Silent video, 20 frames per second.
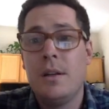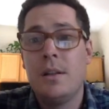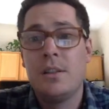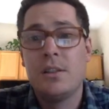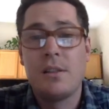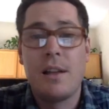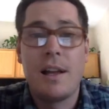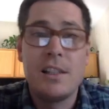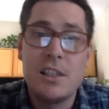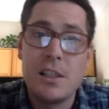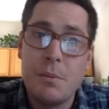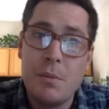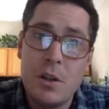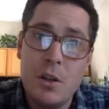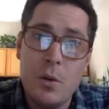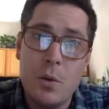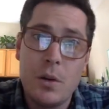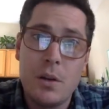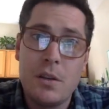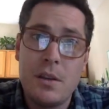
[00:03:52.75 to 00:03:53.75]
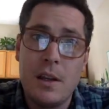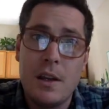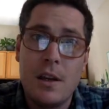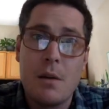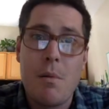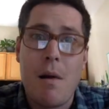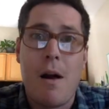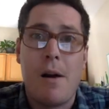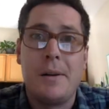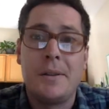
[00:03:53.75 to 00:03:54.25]
So that's something you want to think
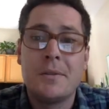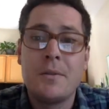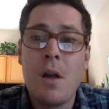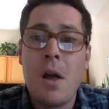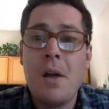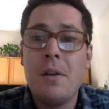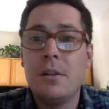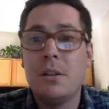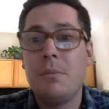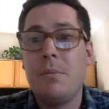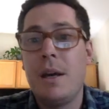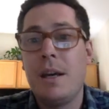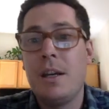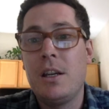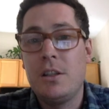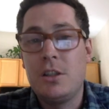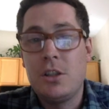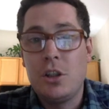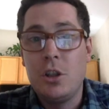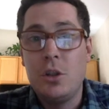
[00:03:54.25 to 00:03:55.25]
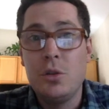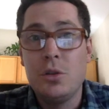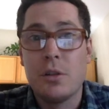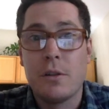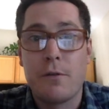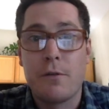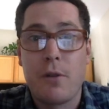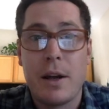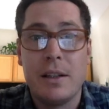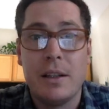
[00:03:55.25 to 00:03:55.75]
about to make it
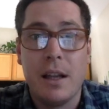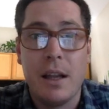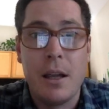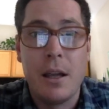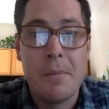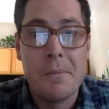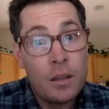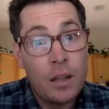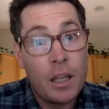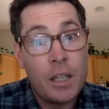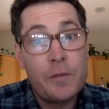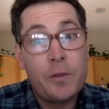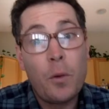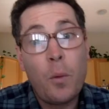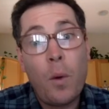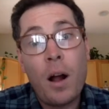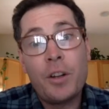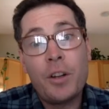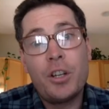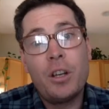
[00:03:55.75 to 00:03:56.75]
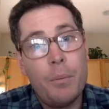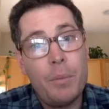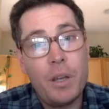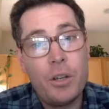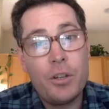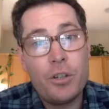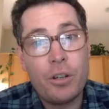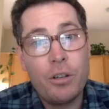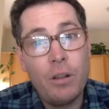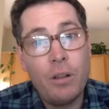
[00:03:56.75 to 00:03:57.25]
user-friendly. Thanks for watching.
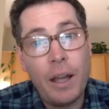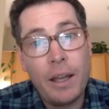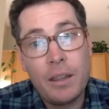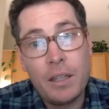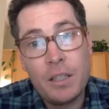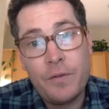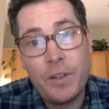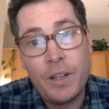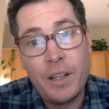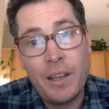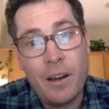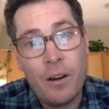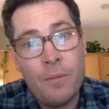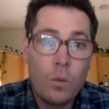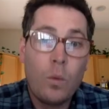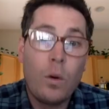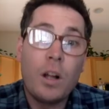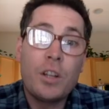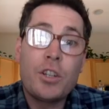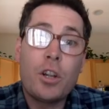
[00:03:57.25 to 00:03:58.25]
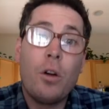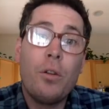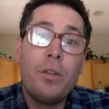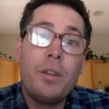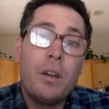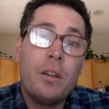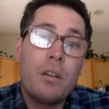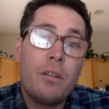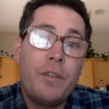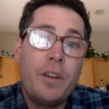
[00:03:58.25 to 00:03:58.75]
Make sure you like this video. Watch all
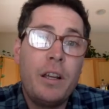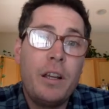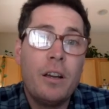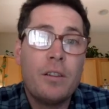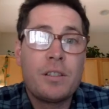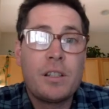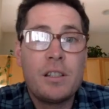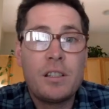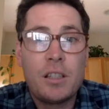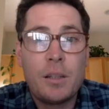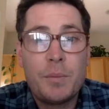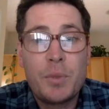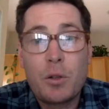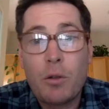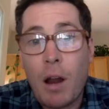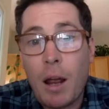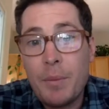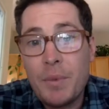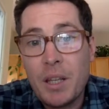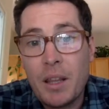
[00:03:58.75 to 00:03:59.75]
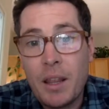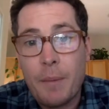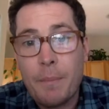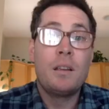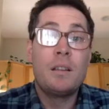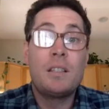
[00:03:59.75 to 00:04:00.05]
the other videos and subscribe to them.